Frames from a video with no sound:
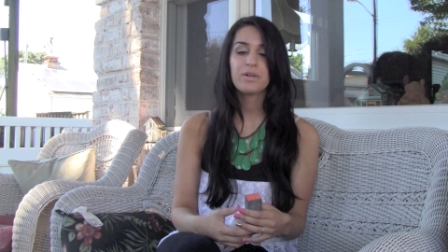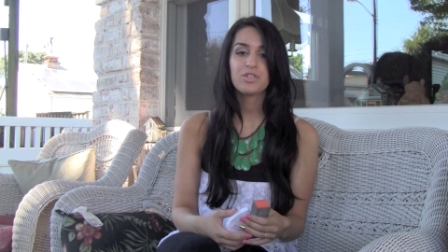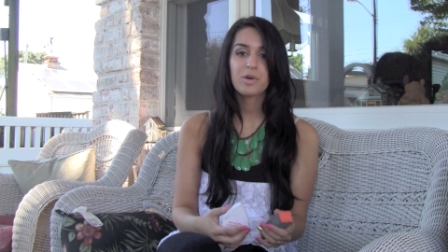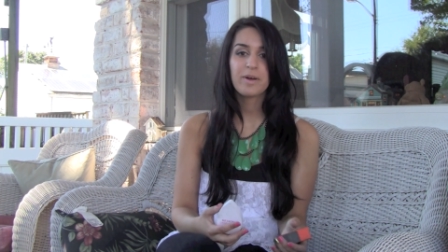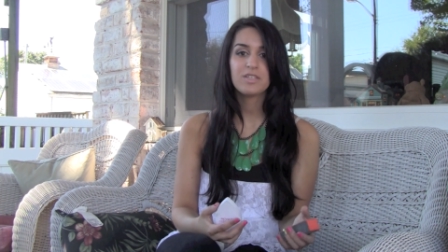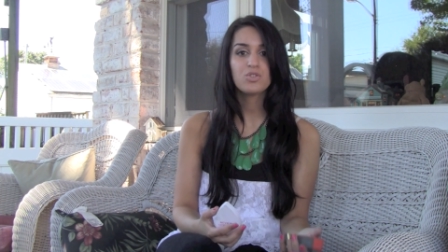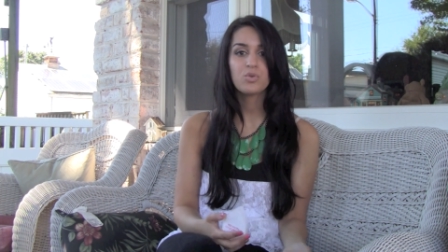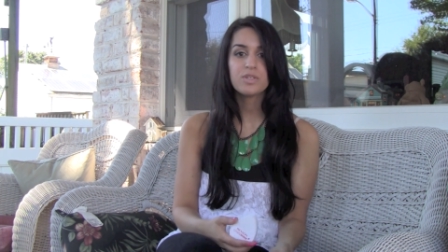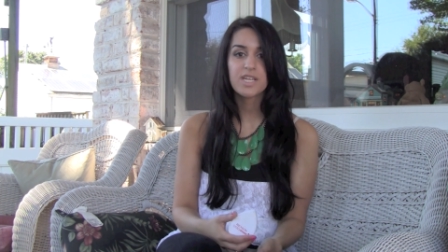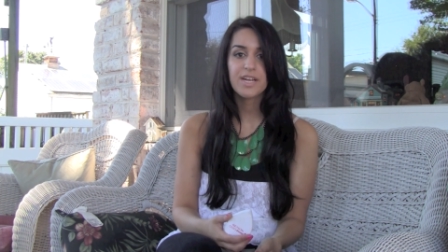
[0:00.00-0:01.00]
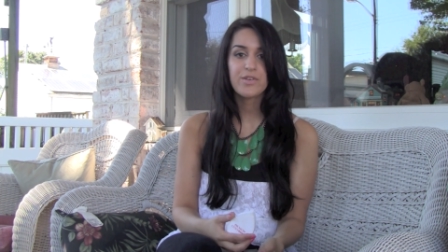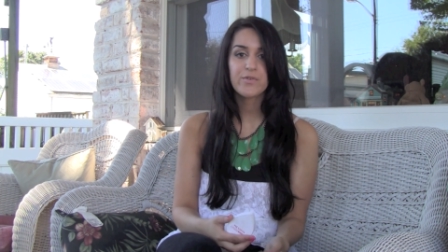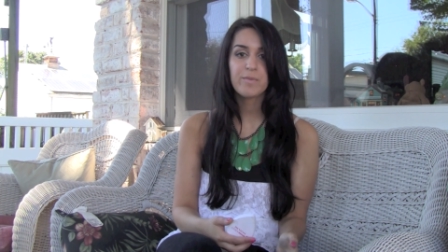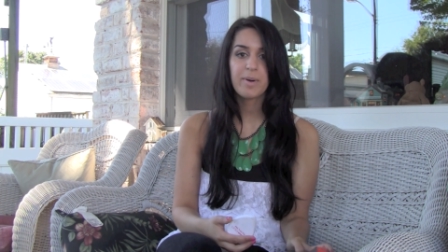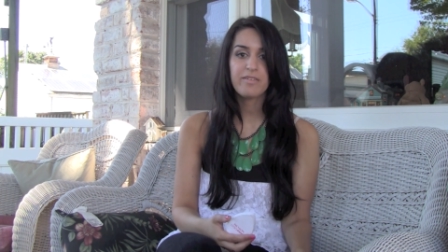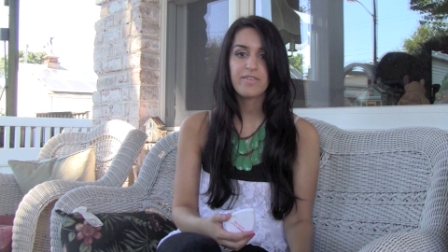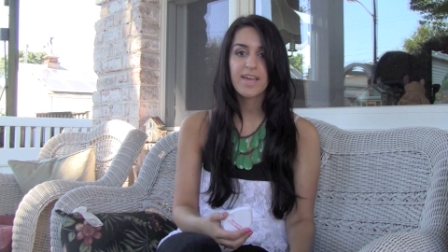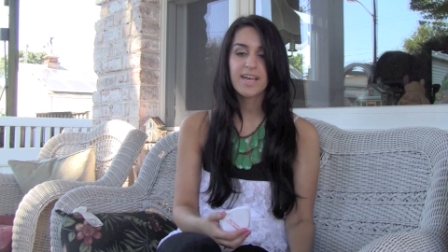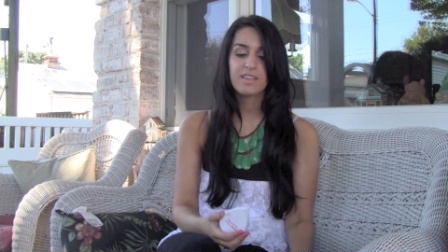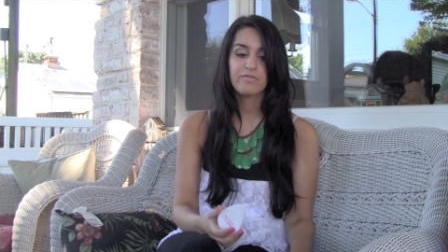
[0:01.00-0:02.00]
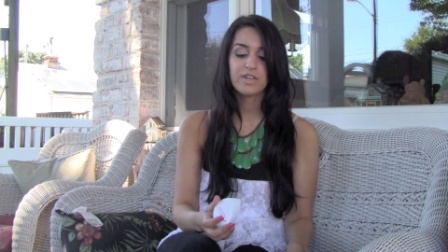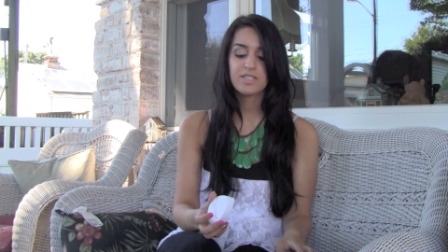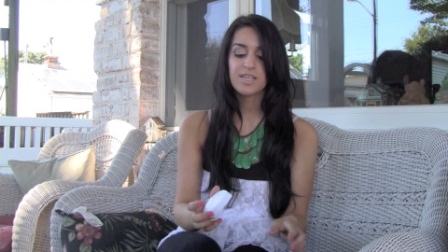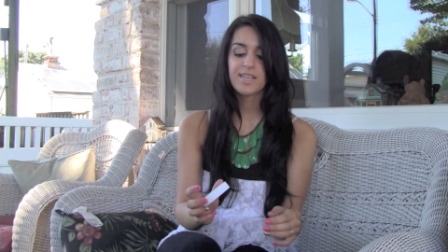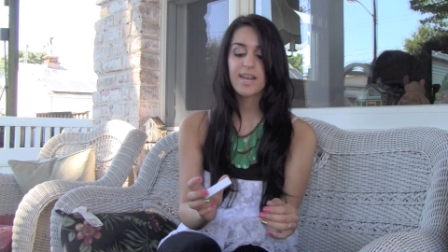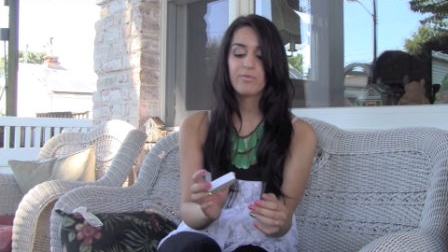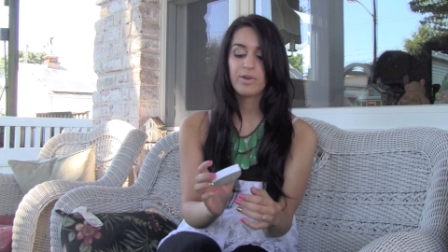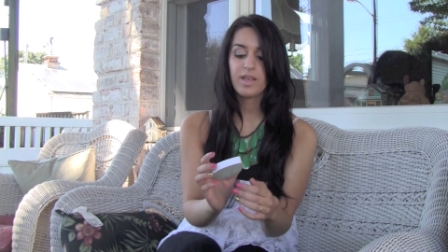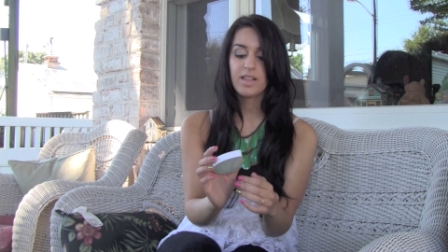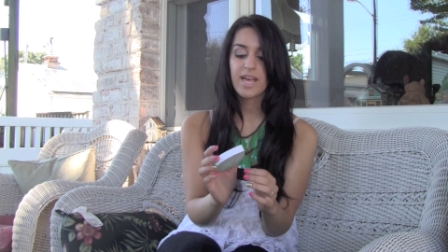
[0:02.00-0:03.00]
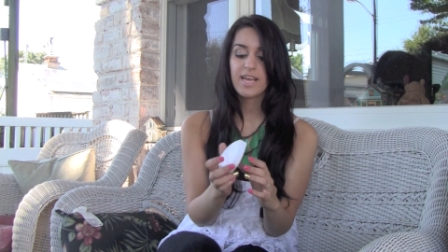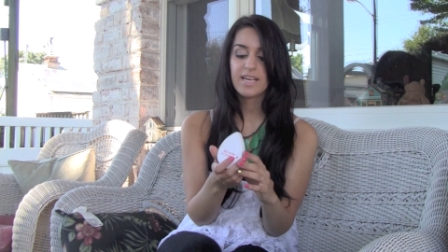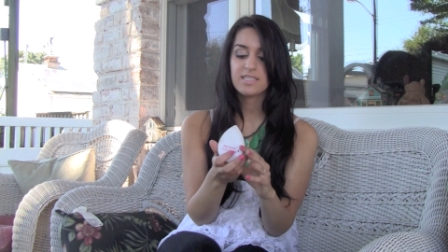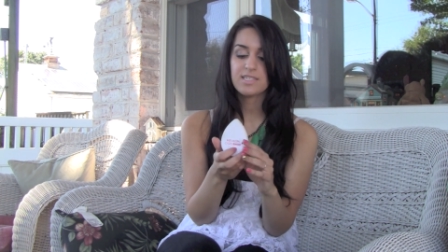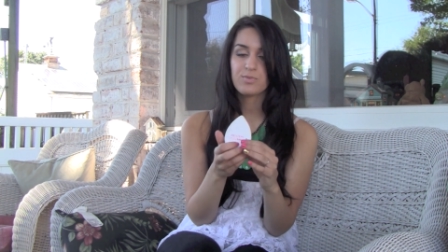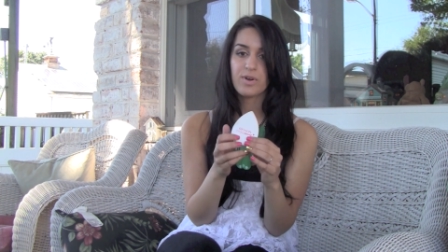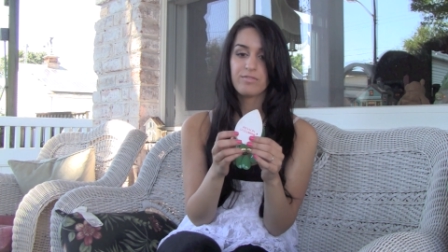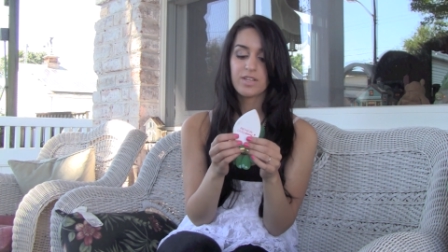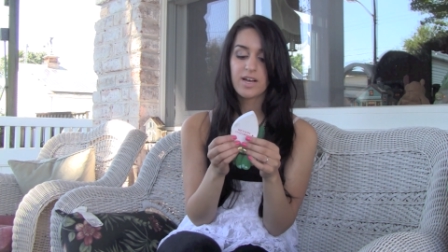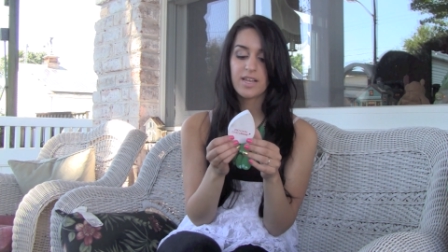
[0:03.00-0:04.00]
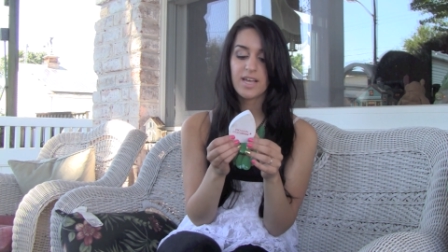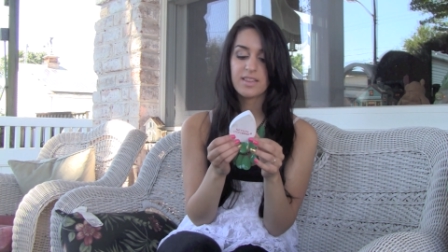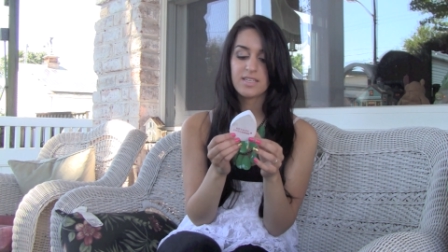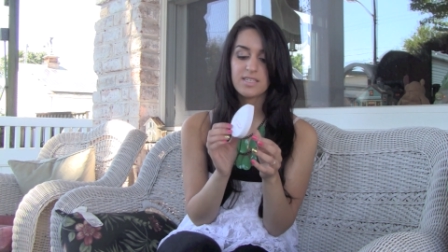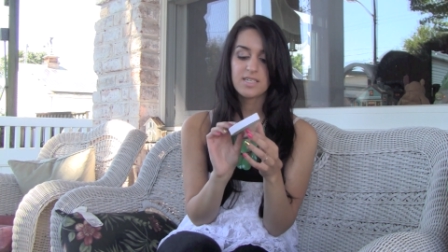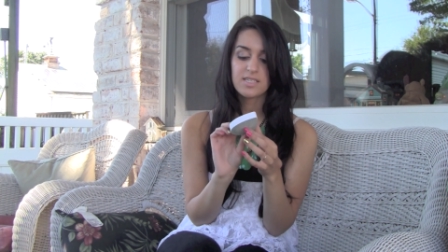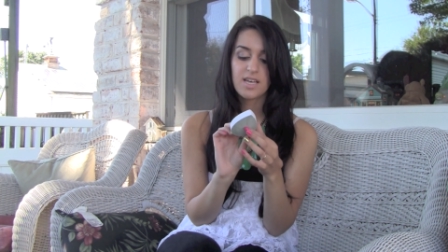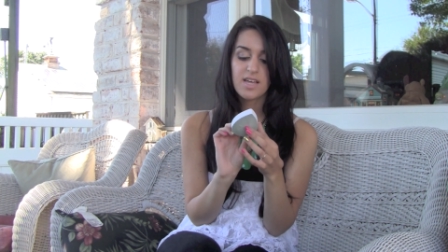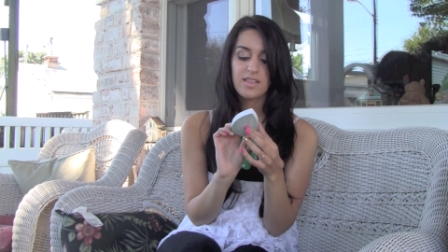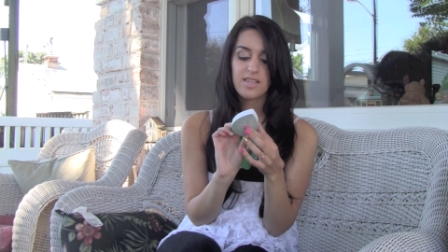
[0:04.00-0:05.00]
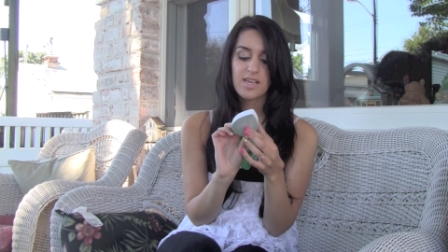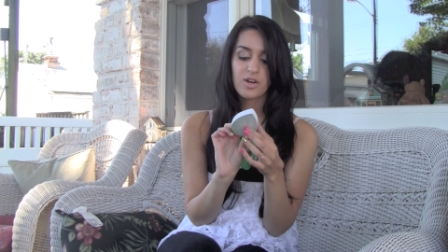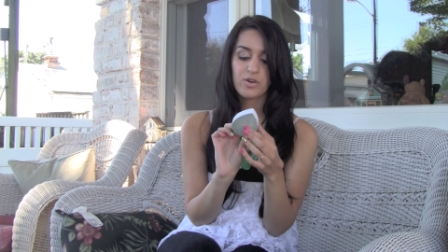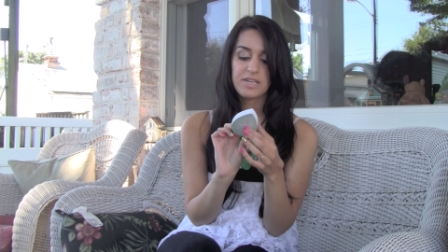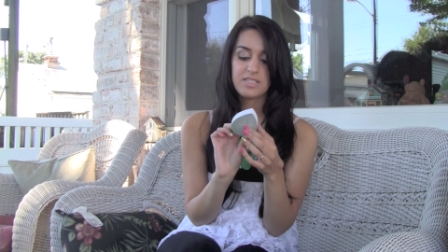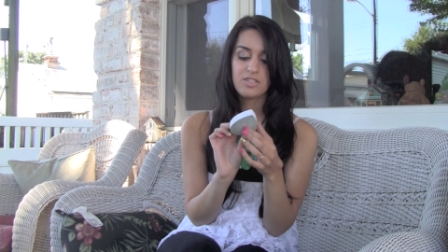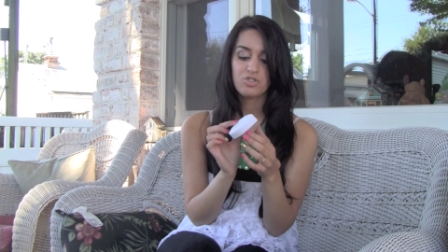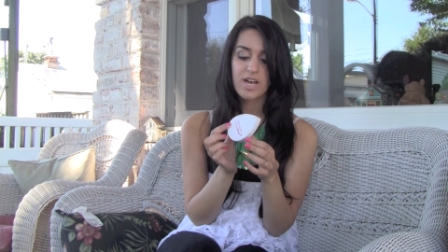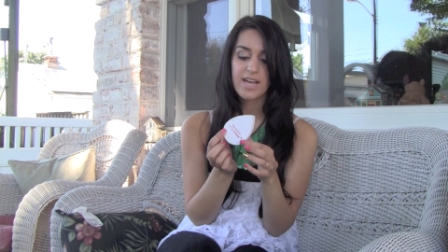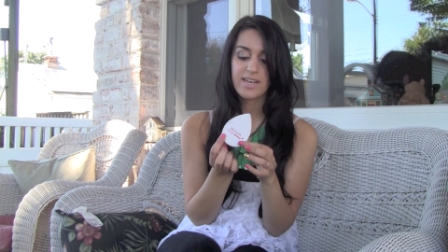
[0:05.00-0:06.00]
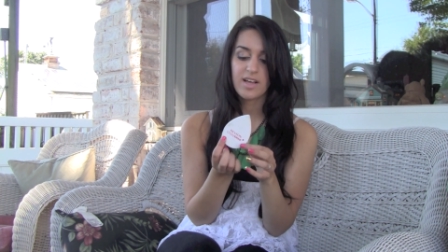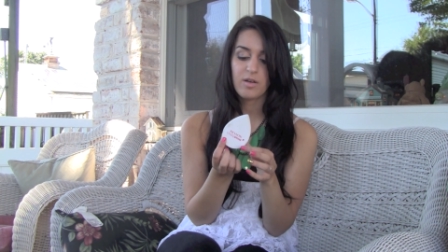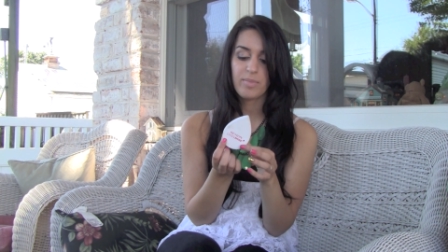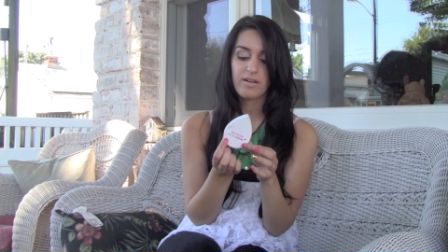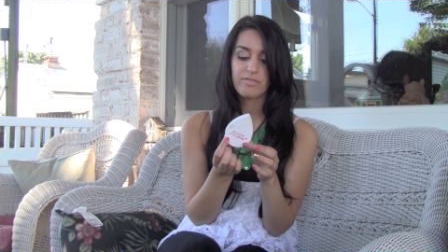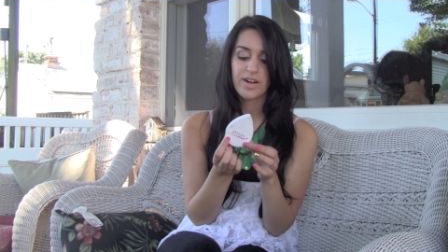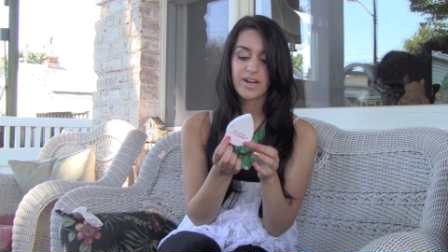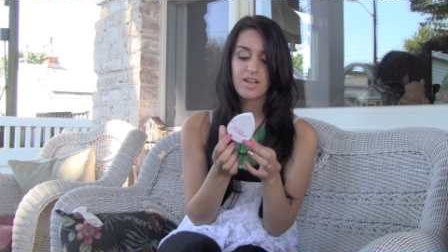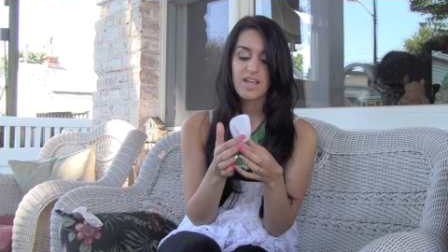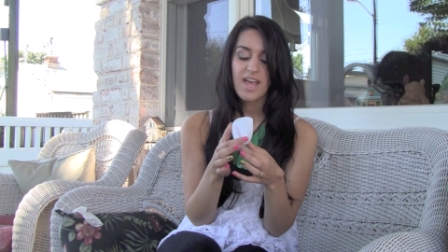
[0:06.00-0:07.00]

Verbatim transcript: I want to talk about is tools that I use for buffing, and the first thing that I really like is this Revlon, and this is the Crazy Shine Nail Buffer,